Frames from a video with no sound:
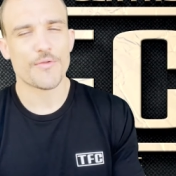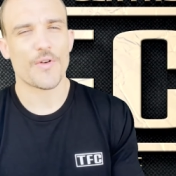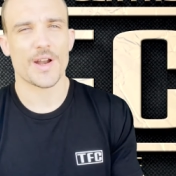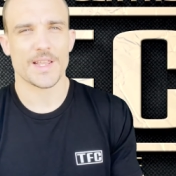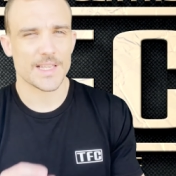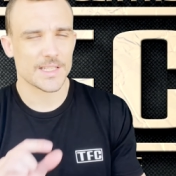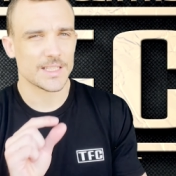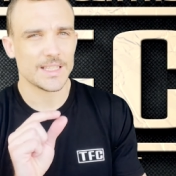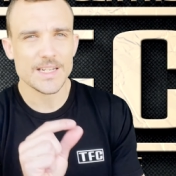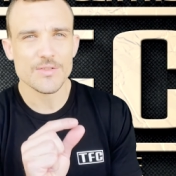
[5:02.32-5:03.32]
fight, he gets
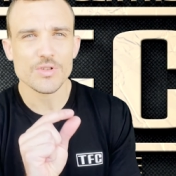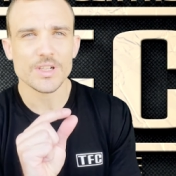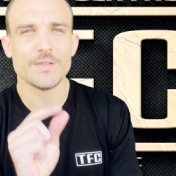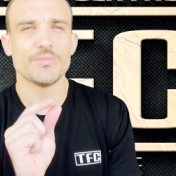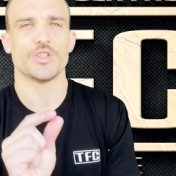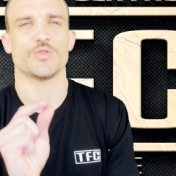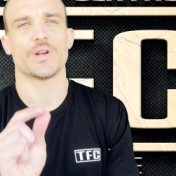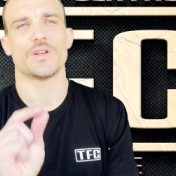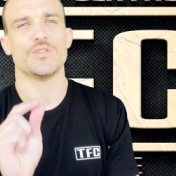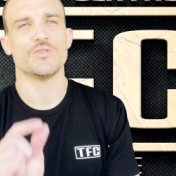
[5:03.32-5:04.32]
little glimpses
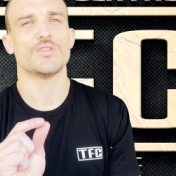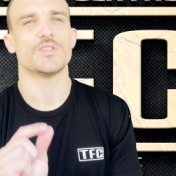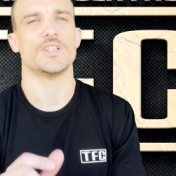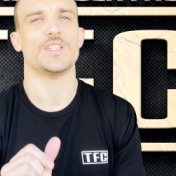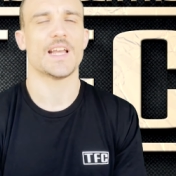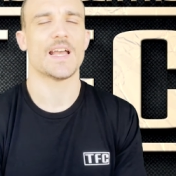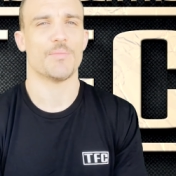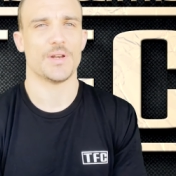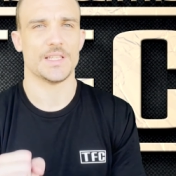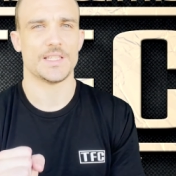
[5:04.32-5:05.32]
where he uses the jab,
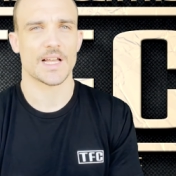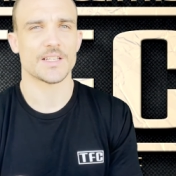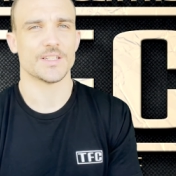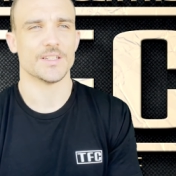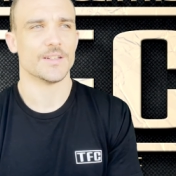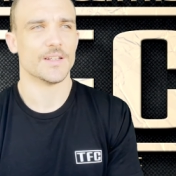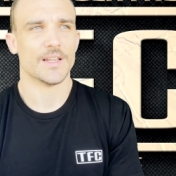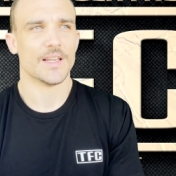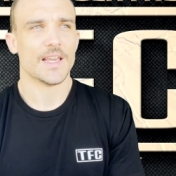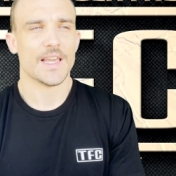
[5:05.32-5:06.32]
but he
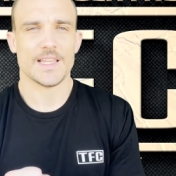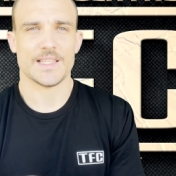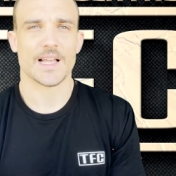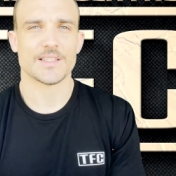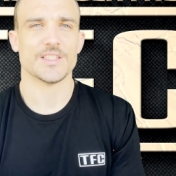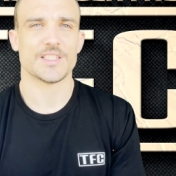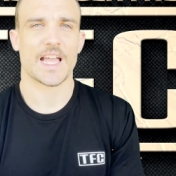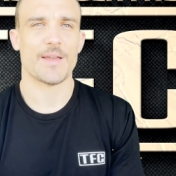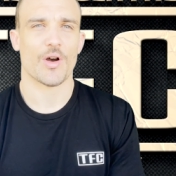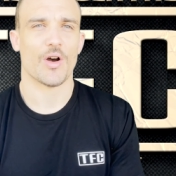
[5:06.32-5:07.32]
doesn't
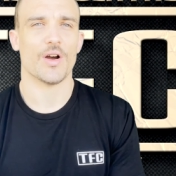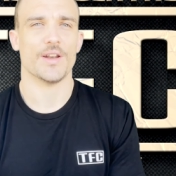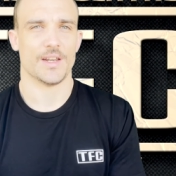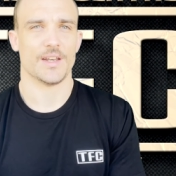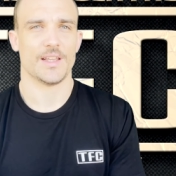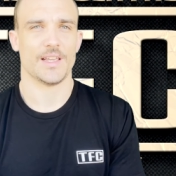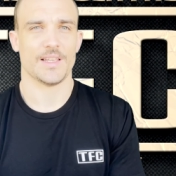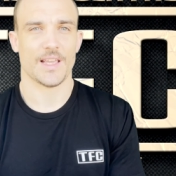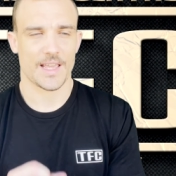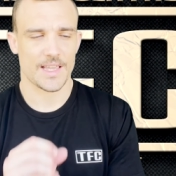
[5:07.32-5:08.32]
stay behind it.
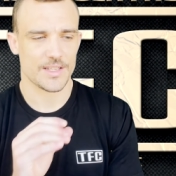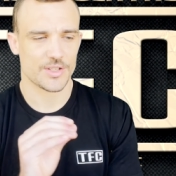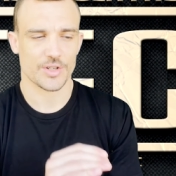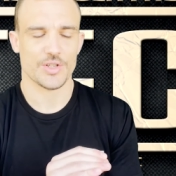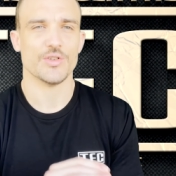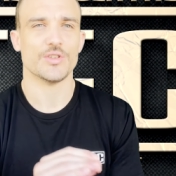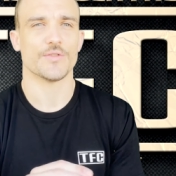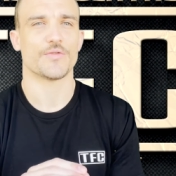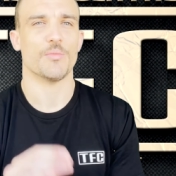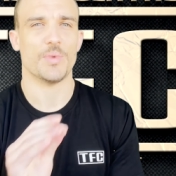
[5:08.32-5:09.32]
He sort of uses
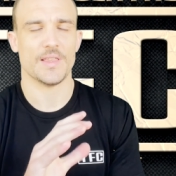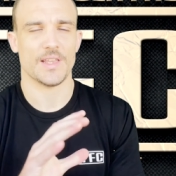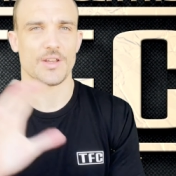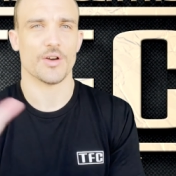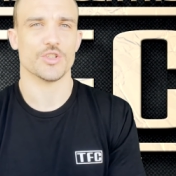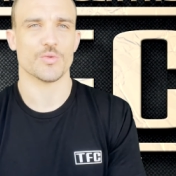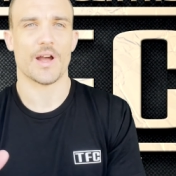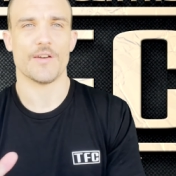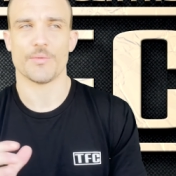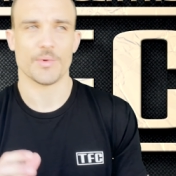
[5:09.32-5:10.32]
it for a bit and then goes
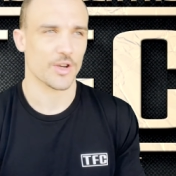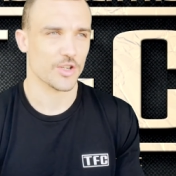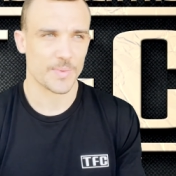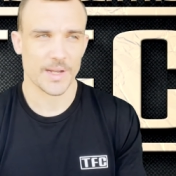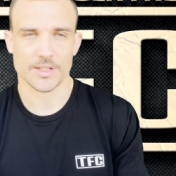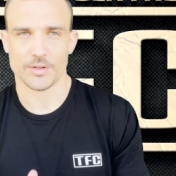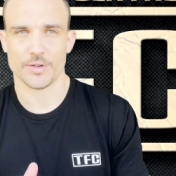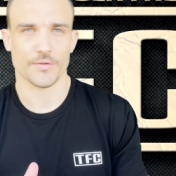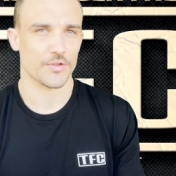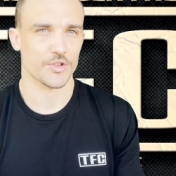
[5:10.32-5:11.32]
away from it, goes back to
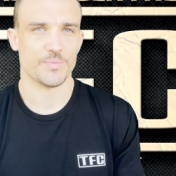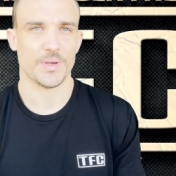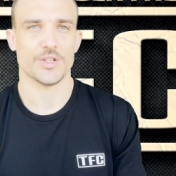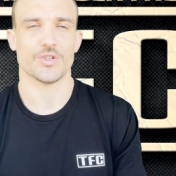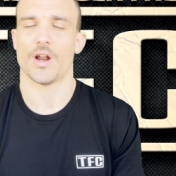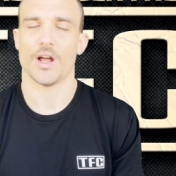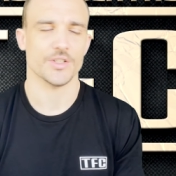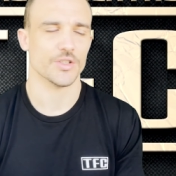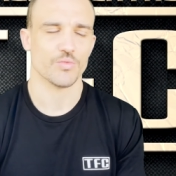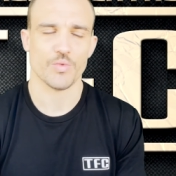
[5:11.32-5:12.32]
looking for his big shot.
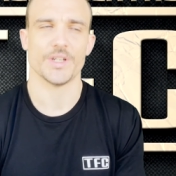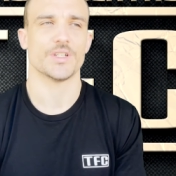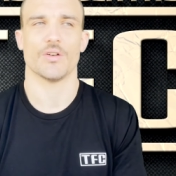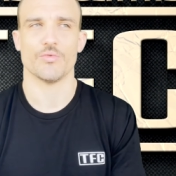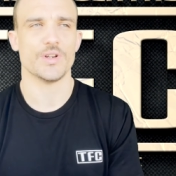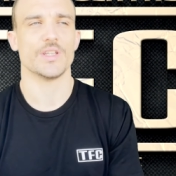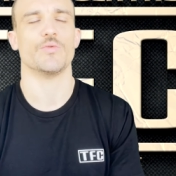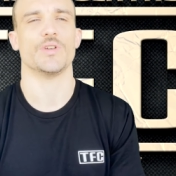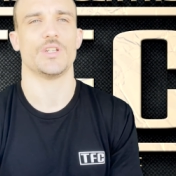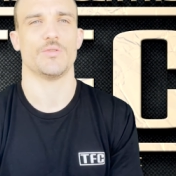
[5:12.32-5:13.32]
I really
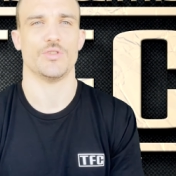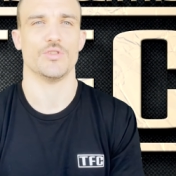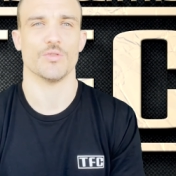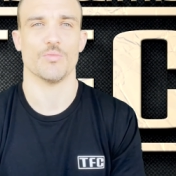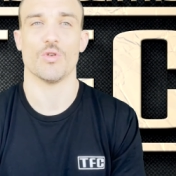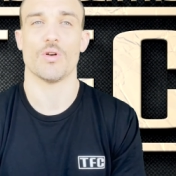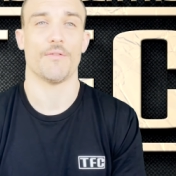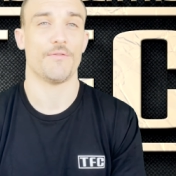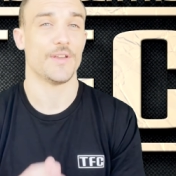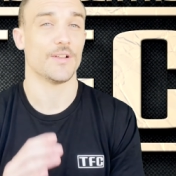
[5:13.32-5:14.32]
wish he would use it more. I
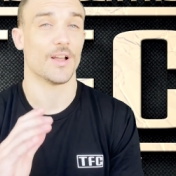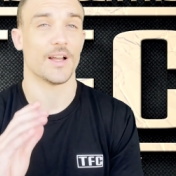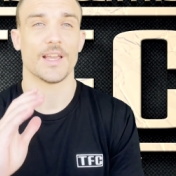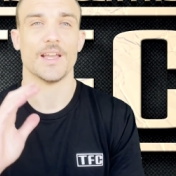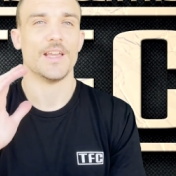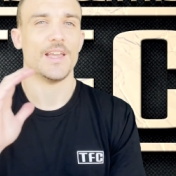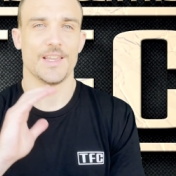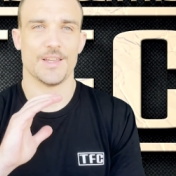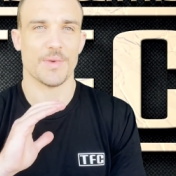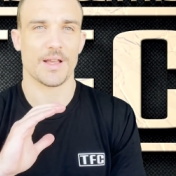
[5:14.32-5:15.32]
feel like
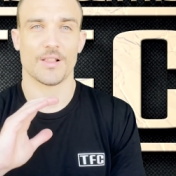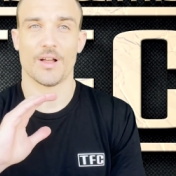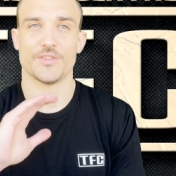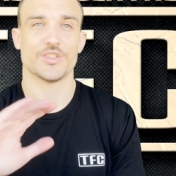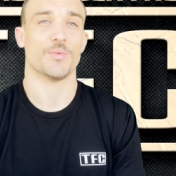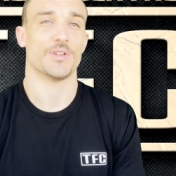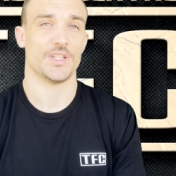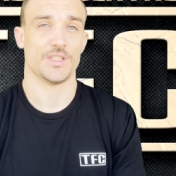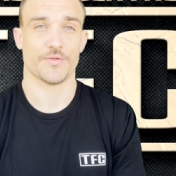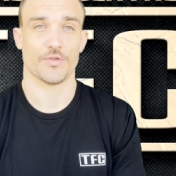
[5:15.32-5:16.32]
he could make life so much
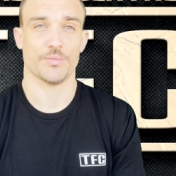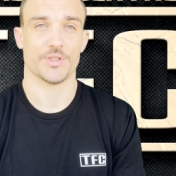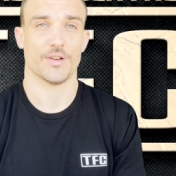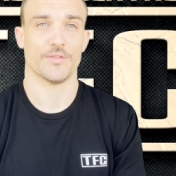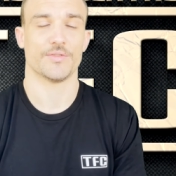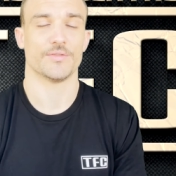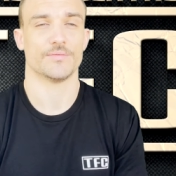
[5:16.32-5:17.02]
easier for himself.